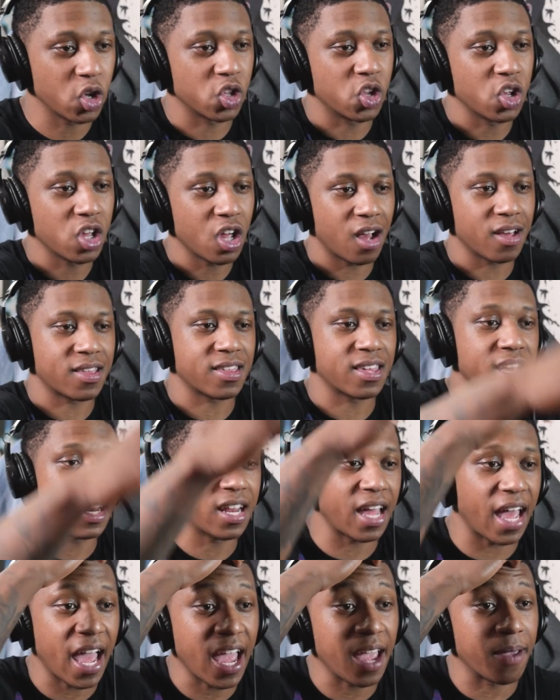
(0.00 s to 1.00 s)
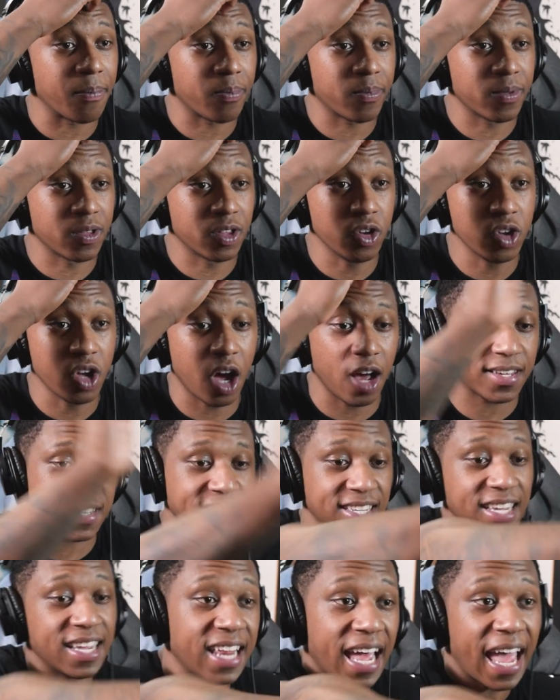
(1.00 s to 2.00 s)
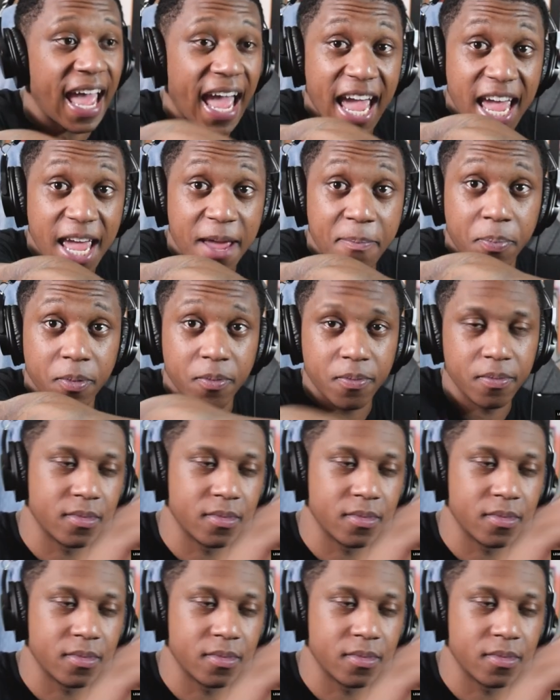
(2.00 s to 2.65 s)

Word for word: do y'all see the ape? Do y'all see the ape?